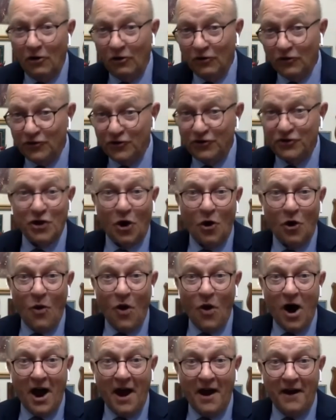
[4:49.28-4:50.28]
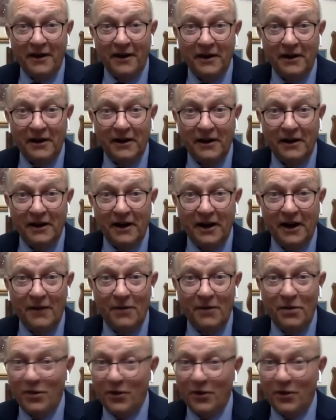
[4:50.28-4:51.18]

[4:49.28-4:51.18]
So what? In